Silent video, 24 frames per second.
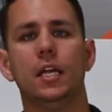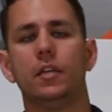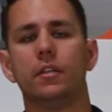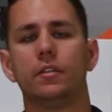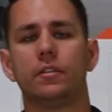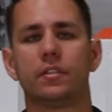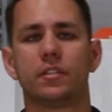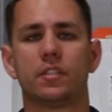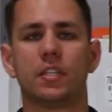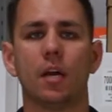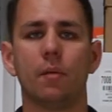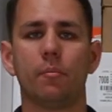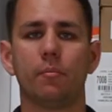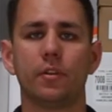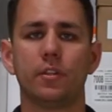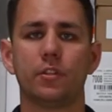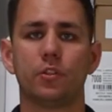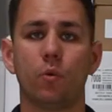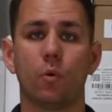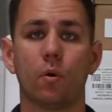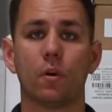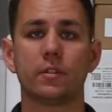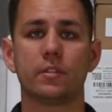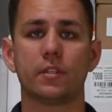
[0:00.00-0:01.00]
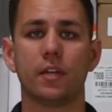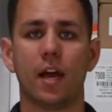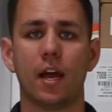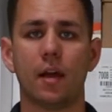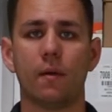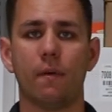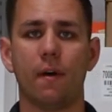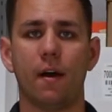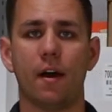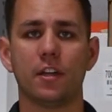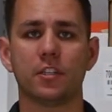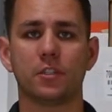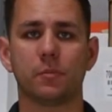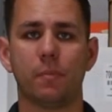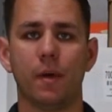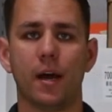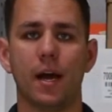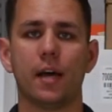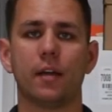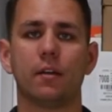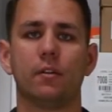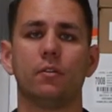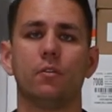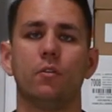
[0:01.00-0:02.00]
stumbling towards the eyewash
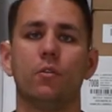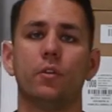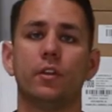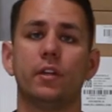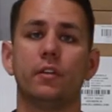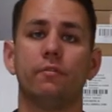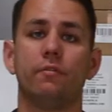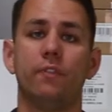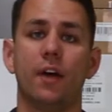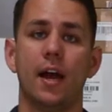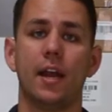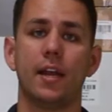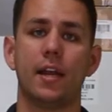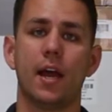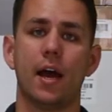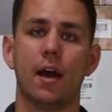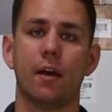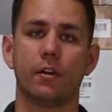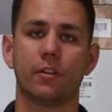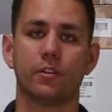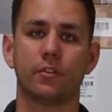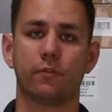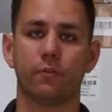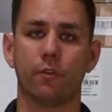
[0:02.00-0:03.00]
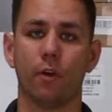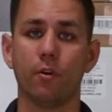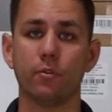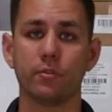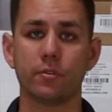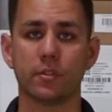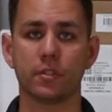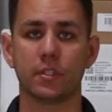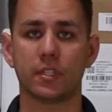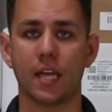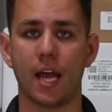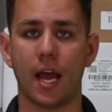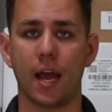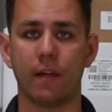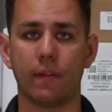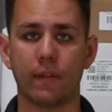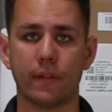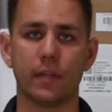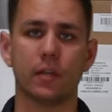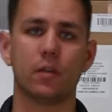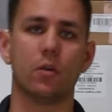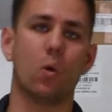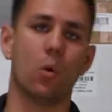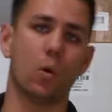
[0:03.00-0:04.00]
bottle only to find out it's frozen
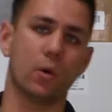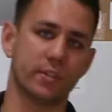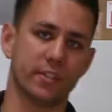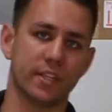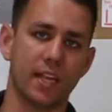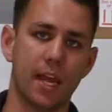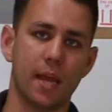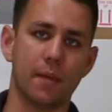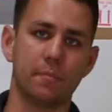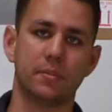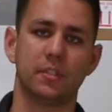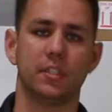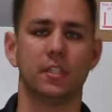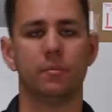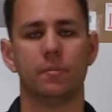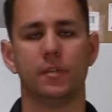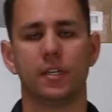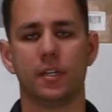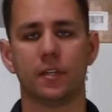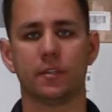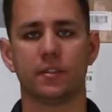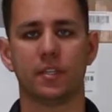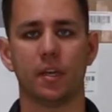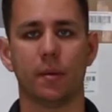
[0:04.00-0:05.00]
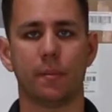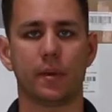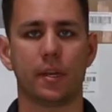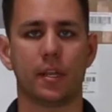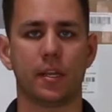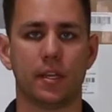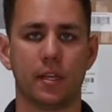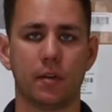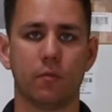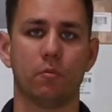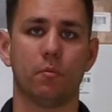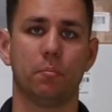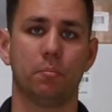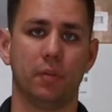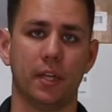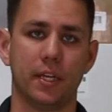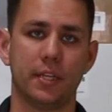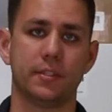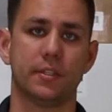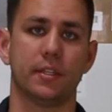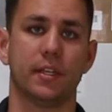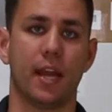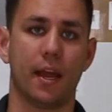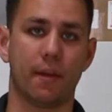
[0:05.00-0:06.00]
solid or it's empty because somebody didn't
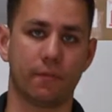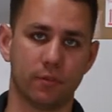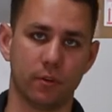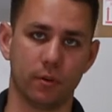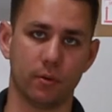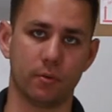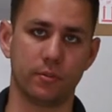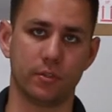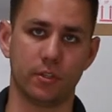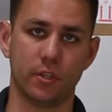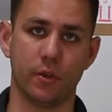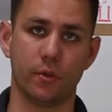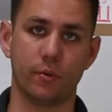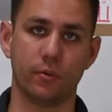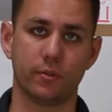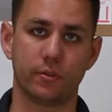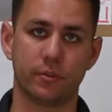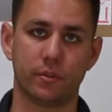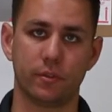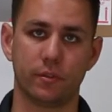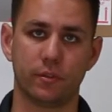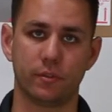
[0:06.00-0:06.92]
replace it after it was used.